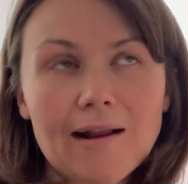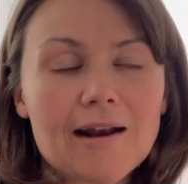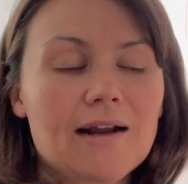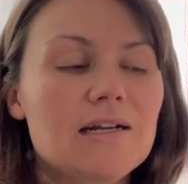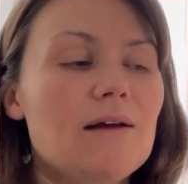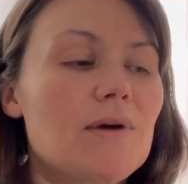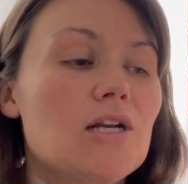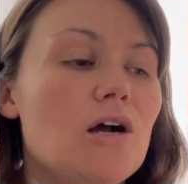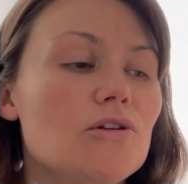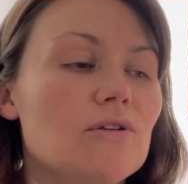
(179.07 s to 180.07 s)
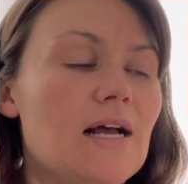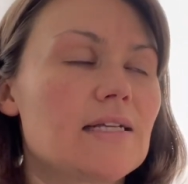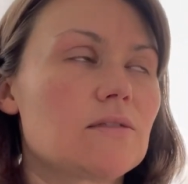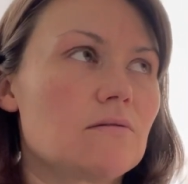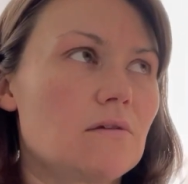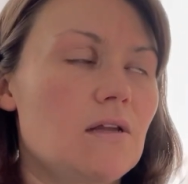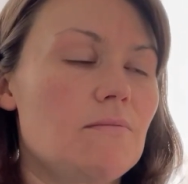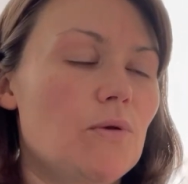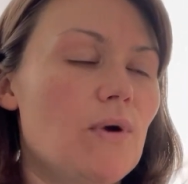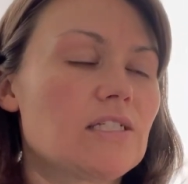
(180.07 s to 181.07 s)
And I did have my doctor last in
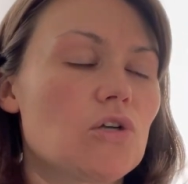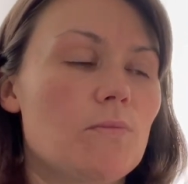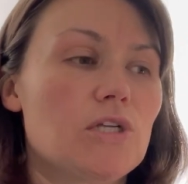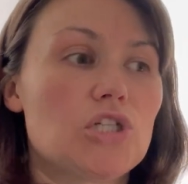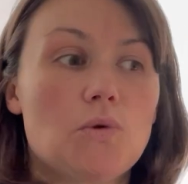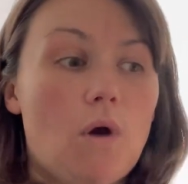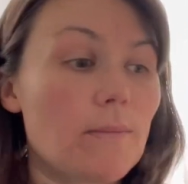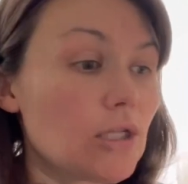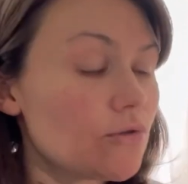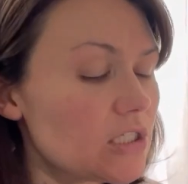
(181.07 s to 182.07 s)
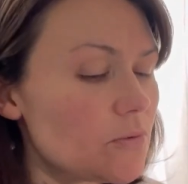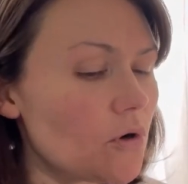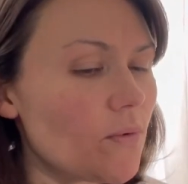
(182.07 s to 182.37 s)
Midwest told me she didn't want me to lose any more